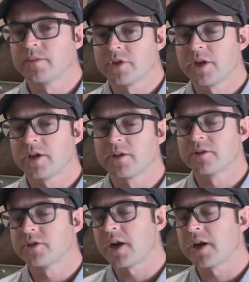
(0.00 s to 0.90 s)

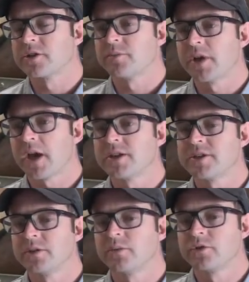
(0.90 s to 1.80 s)
Saturday's going to be
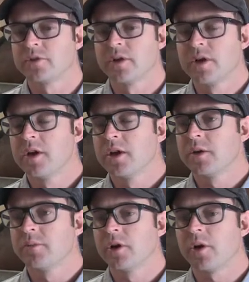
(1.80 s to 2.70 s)
18, which
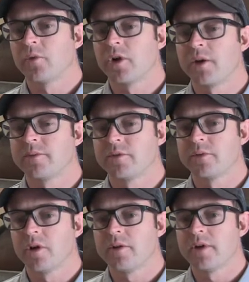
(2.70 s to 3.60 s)
he'll be a lot more
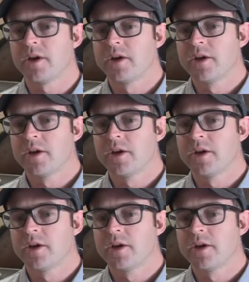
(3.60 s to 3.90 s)
comfortable over.